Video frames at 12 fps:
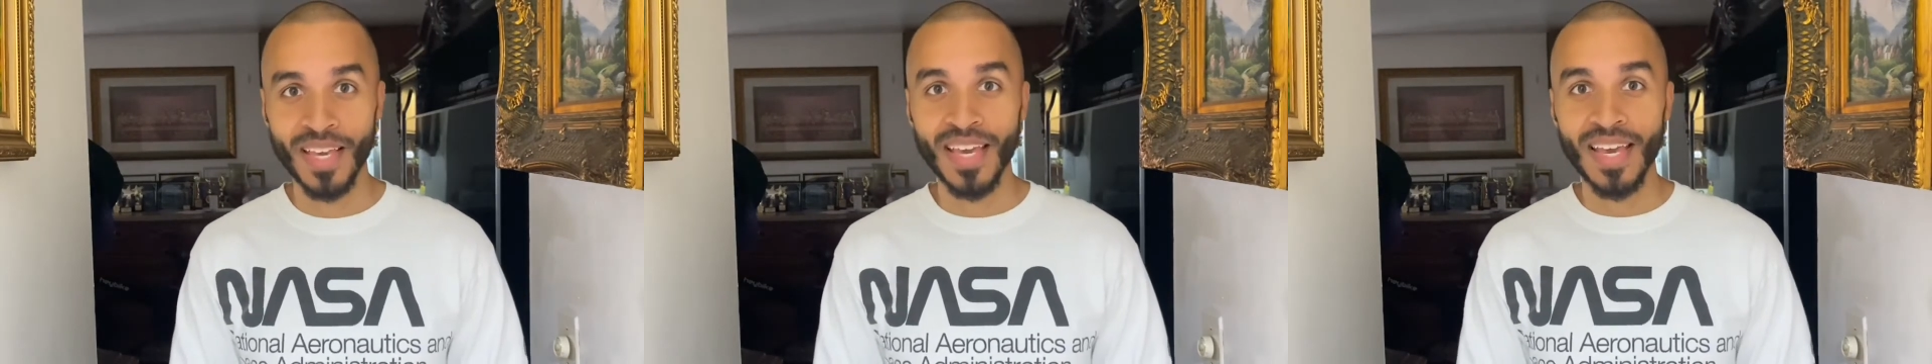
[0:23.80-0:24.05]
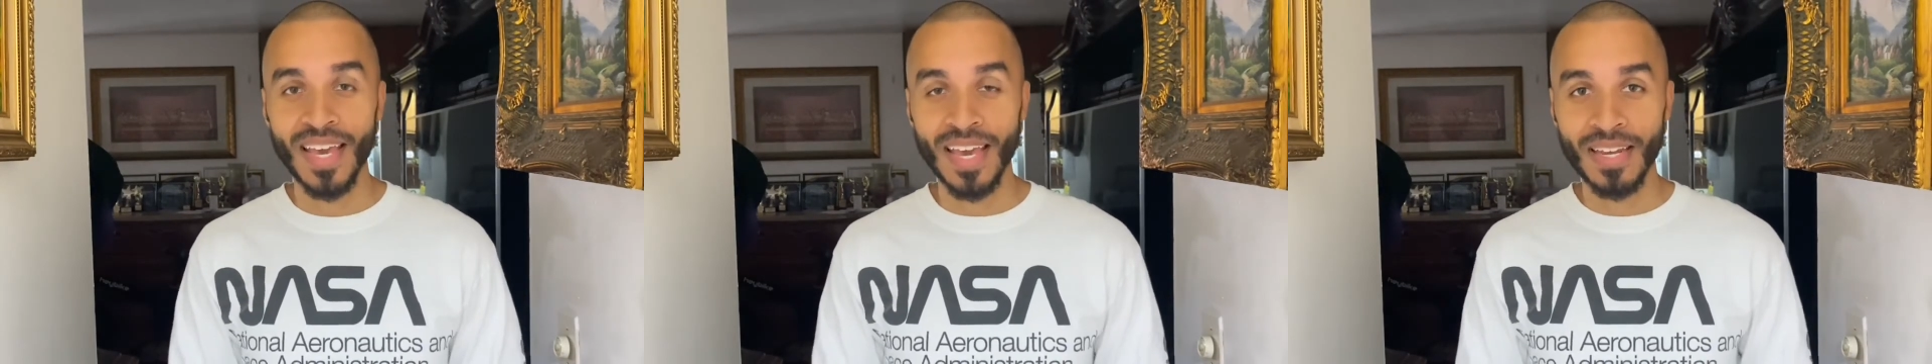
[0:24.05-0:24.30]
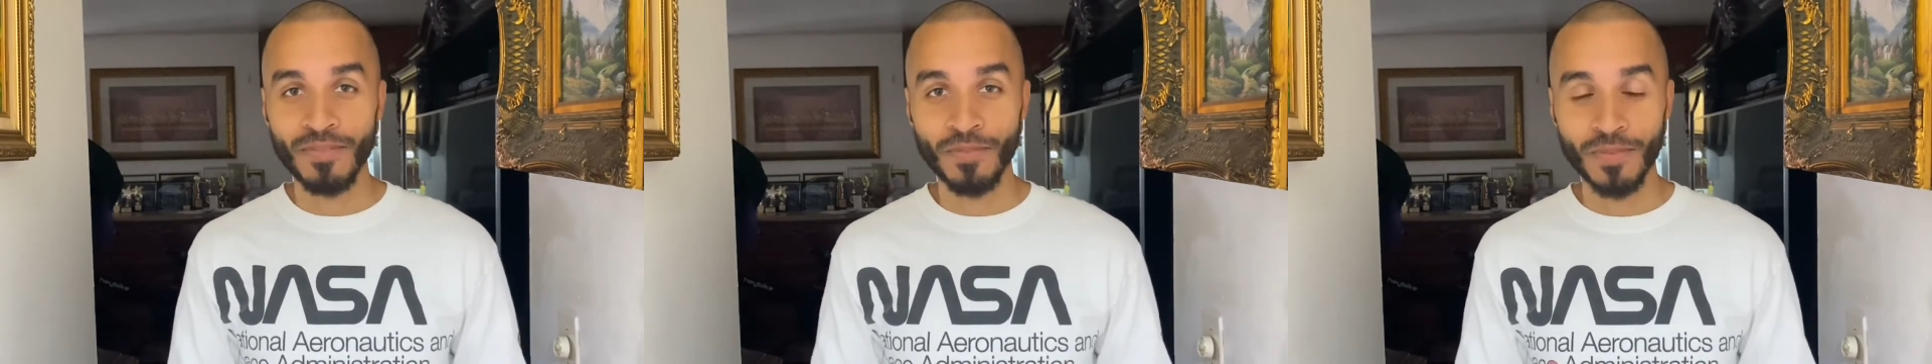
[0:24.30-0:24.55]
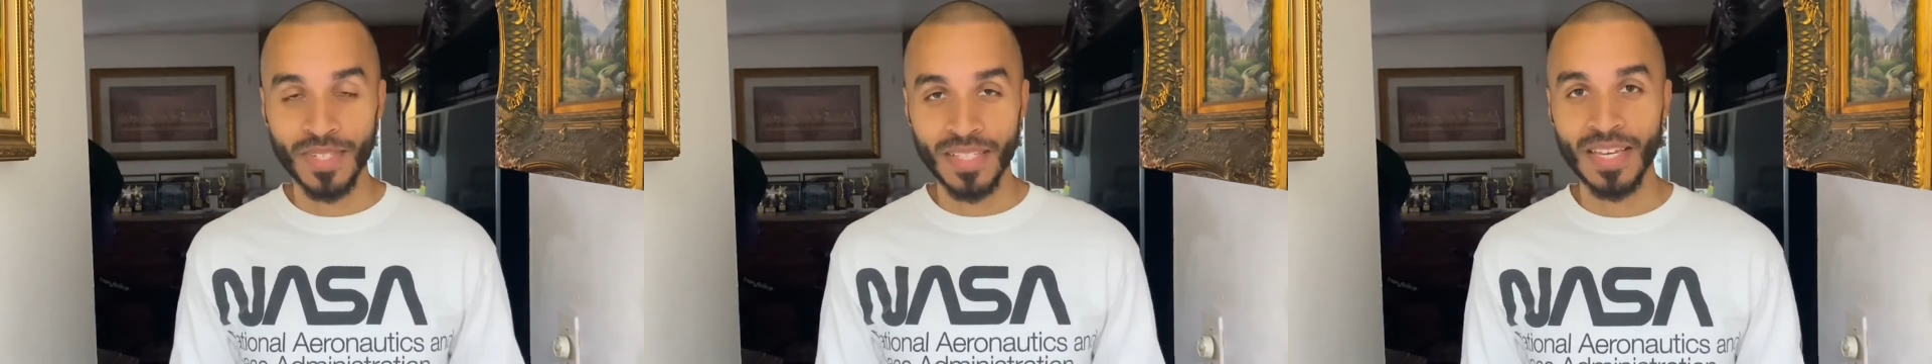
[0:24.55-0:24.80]
And
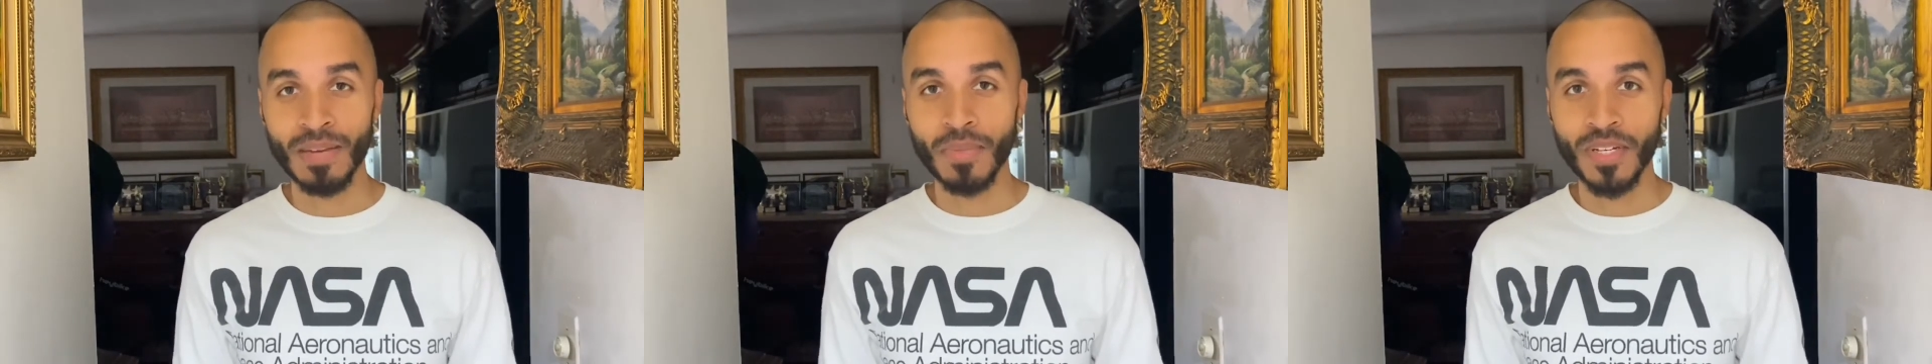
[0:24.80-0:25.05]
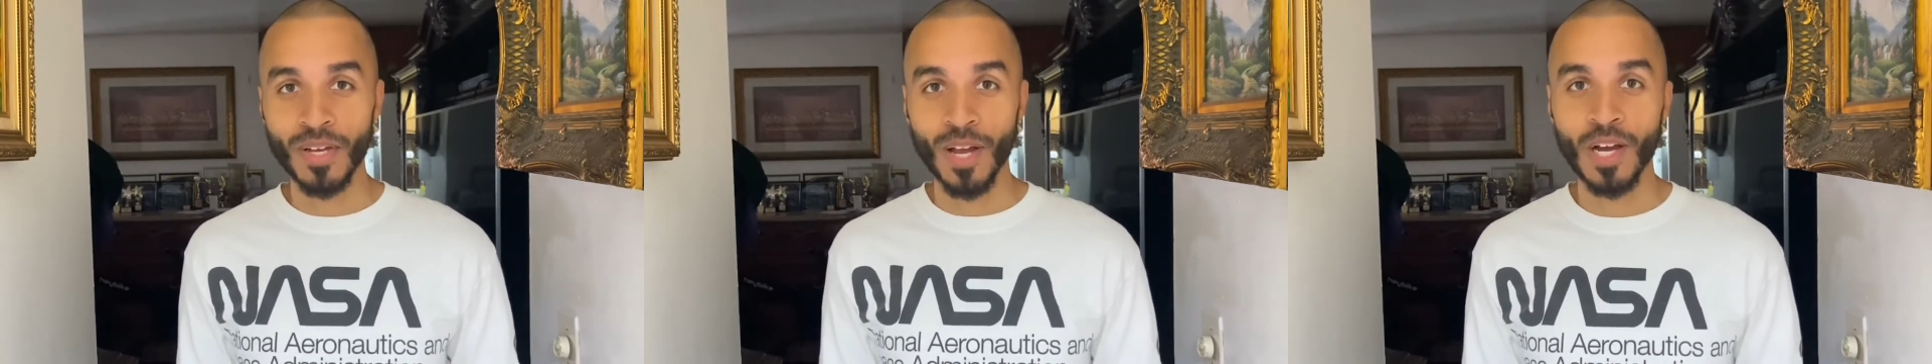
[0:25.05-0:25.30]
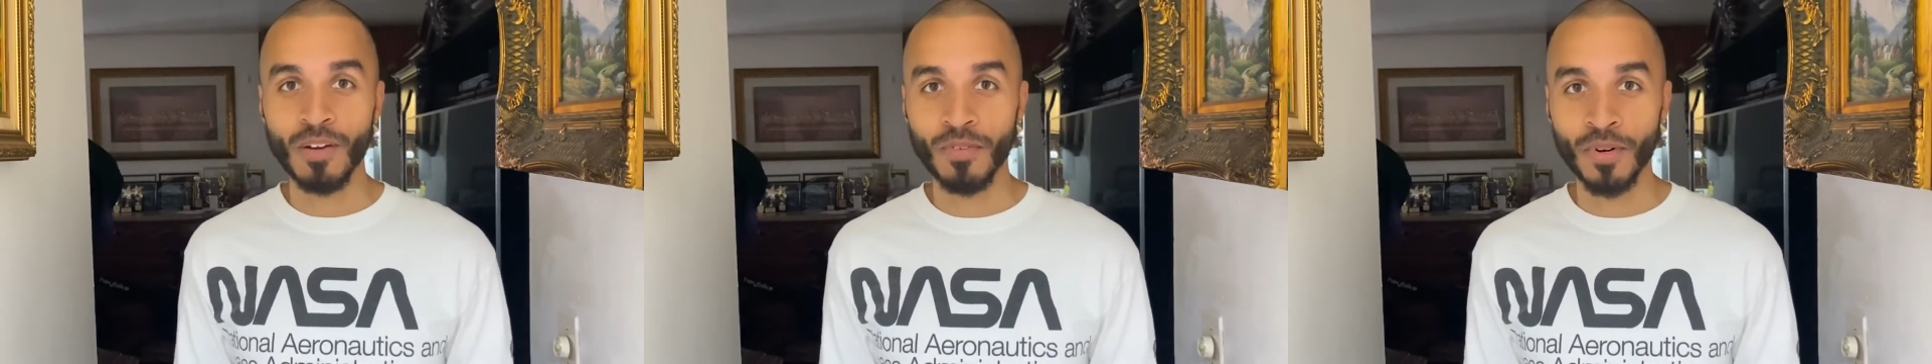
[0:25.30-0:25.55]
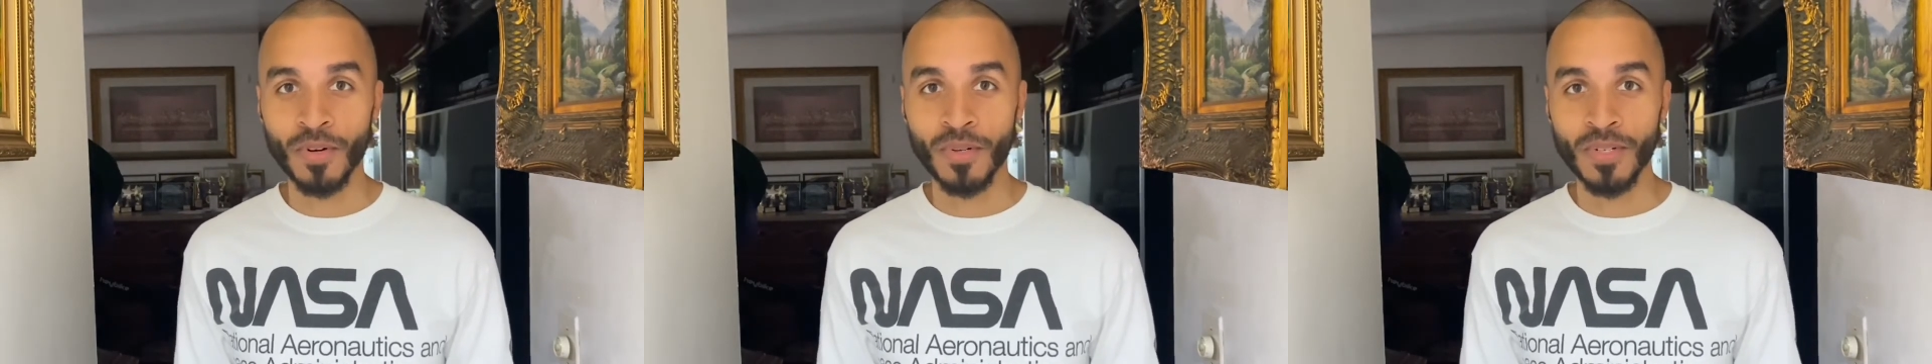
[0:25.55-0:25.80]
today I'm gonna cover